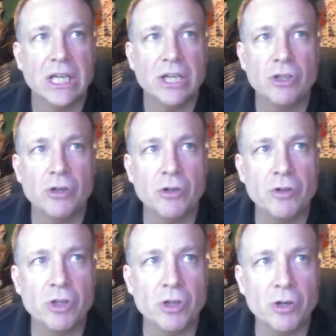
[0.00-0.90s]
you're
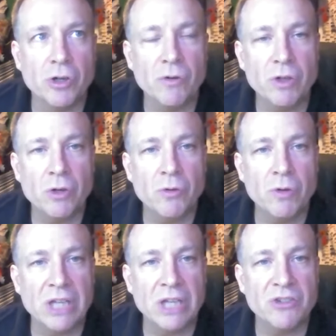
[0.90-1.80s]
you're you're
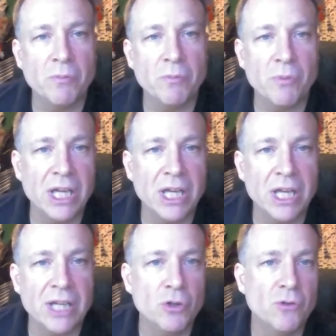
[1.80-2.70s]
it's a
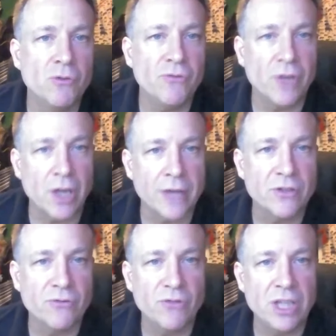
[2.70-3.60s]
it's a new
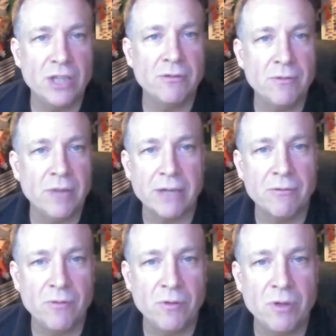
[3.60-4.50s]
philosophy like
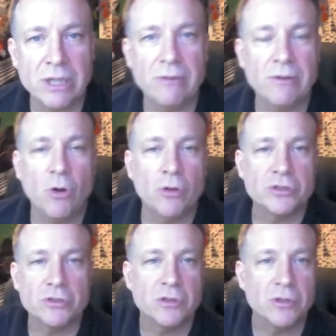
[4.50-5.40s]

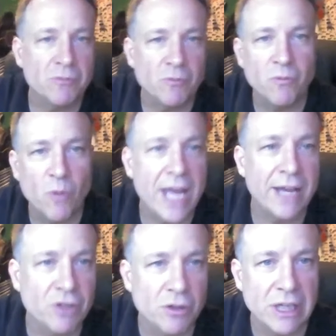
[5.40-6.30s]
cultural way
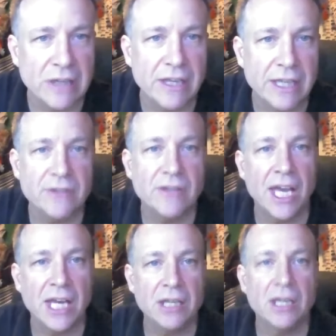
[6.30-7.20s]
of doing things
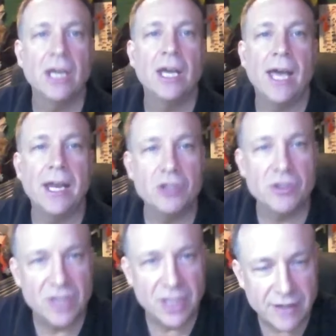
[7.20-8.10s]
and and it just
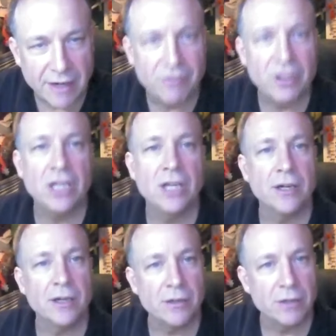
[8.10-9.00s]
needs every
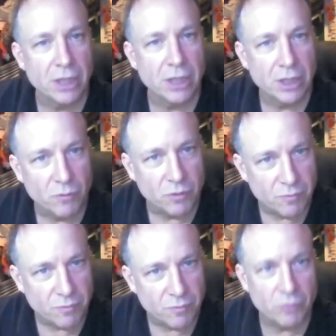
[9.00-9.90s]
year
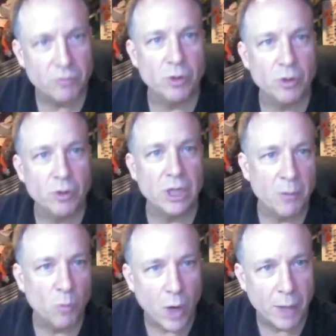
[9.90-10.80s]
you know do it
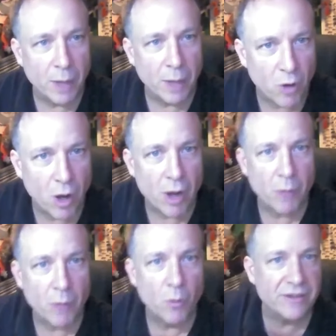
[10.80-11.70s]
again what went
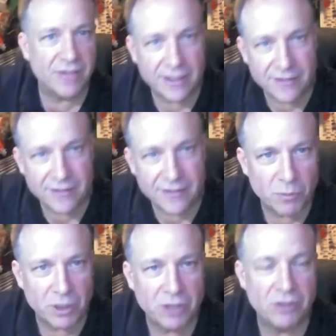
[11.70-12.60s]
wrong what
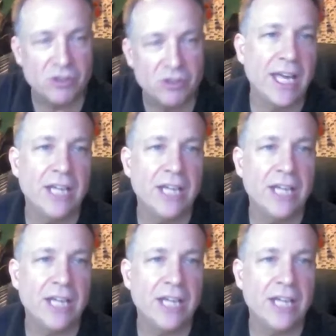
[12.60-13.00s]
things need to be